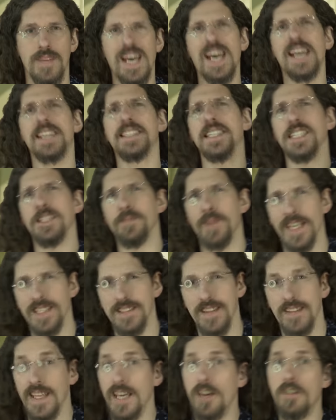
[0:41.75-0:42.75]
As
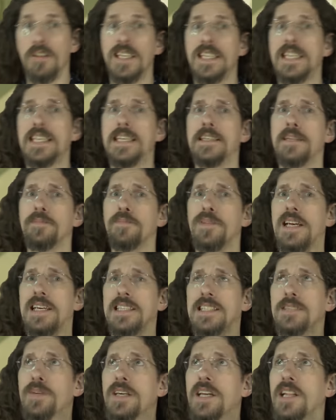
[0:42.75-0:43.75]
expected, they only needed the
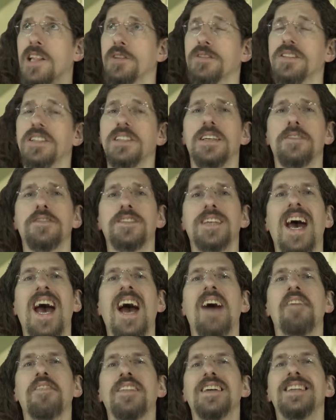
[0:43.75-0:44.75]
plot to be close enough to
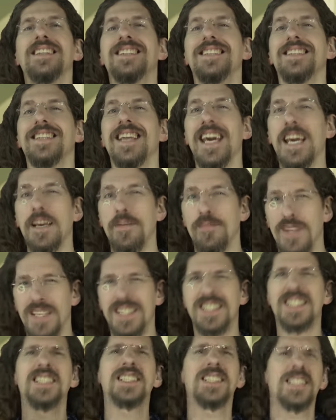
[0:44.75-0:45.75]
have the name
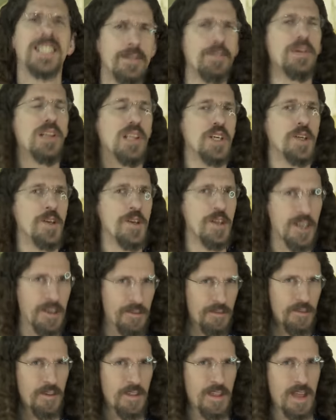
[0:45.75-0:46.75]
that's similar
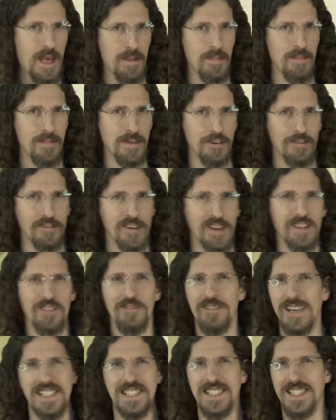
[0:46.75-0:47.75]
enough to that movie. The
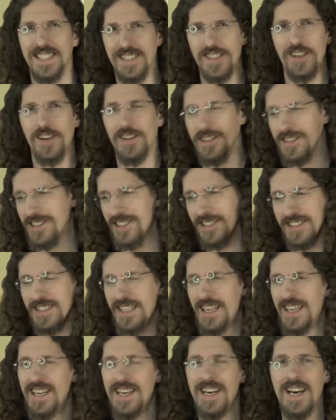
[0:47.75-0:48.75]
rest is all just
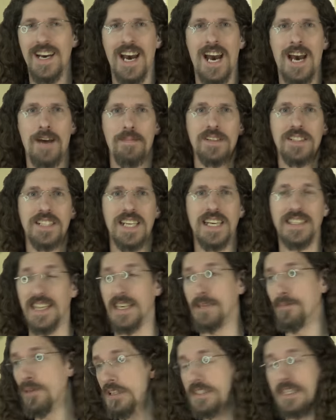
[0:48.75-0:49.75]
happenstance.
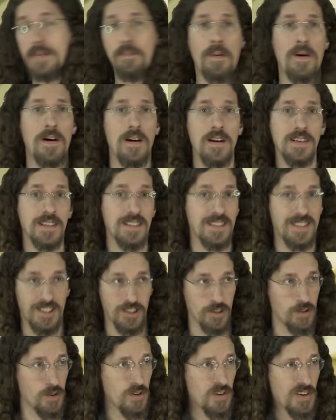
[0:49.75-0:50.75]
And a multi-part
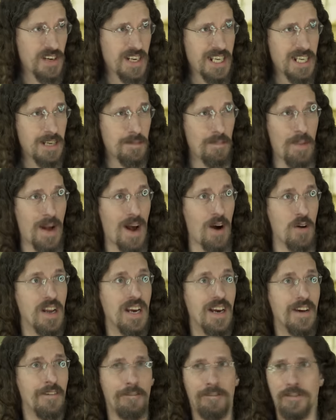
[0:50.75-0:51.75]
story about
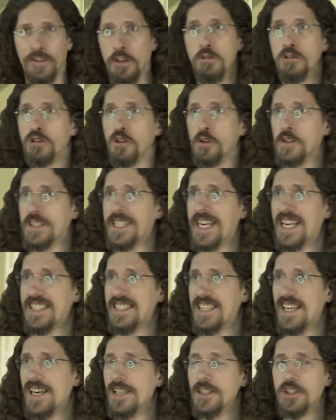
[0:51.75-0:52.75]
future
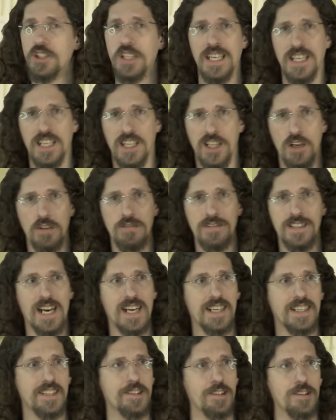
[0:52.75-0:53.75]
technology and clone
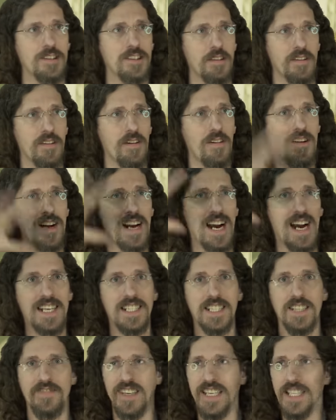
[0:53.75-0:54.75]
dinosaurs with all
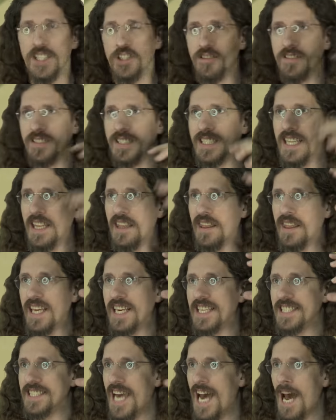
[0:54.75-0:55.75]
kinds of interesting
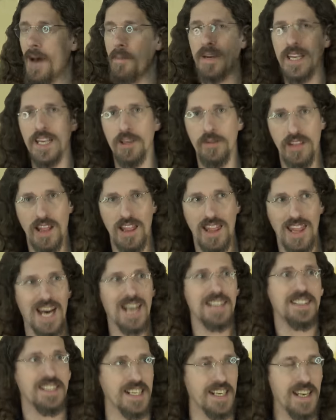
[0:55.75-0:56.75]
things happening with
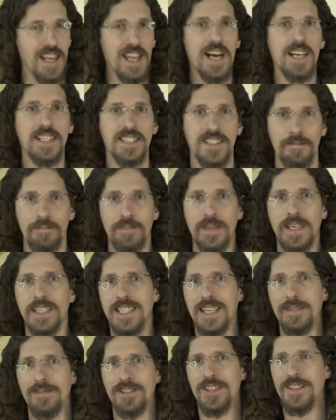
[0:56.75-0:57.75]
lots and lots of
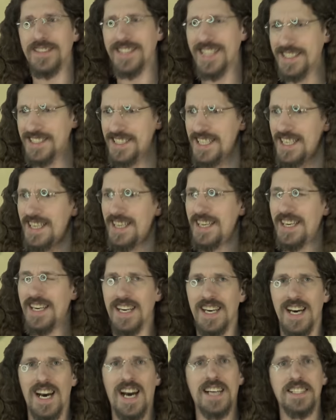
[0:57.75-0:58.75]
big-name stars.
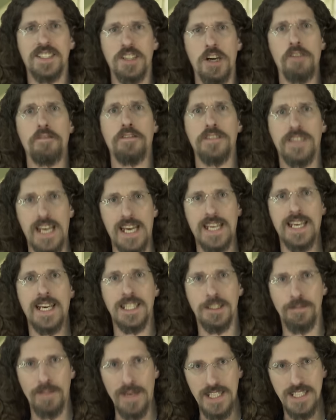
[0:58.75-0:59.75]
That's awful dang
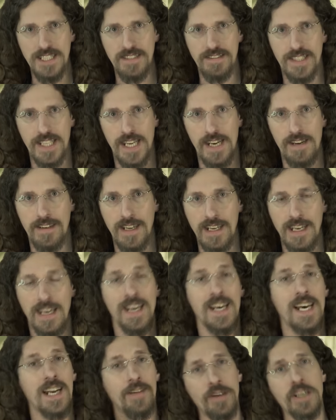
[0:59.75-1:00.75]
expensive sounding.
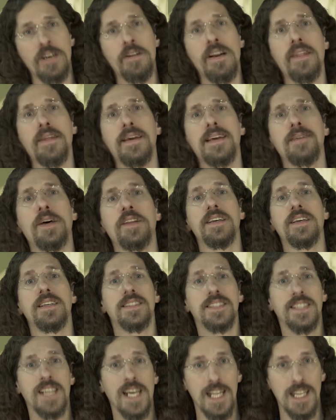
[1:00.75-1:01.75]
And if we know anything The
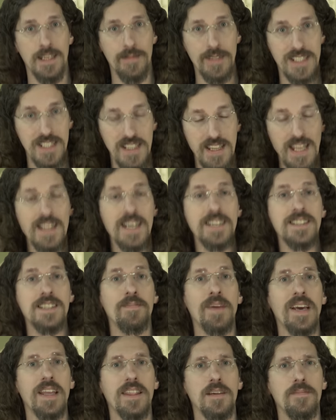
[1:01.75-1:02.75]
Asylum, it's that they like to
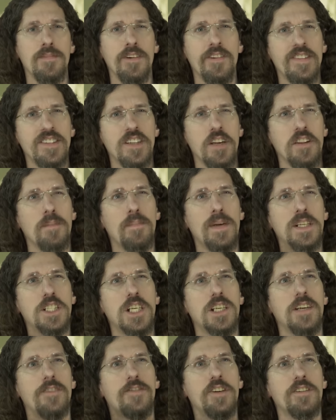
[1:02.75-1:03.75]
make their movies on the
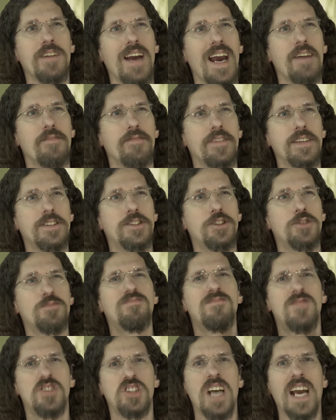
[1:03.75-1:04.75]
budget of your
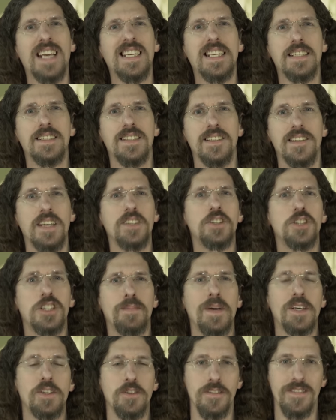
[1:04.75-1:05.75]
average Chinese lunch
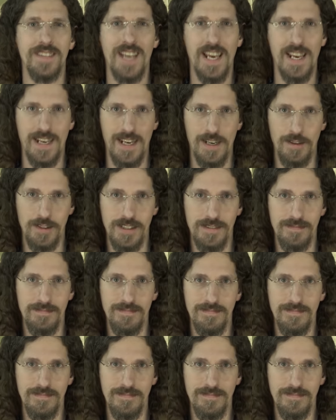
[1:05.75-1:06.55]
special takeout.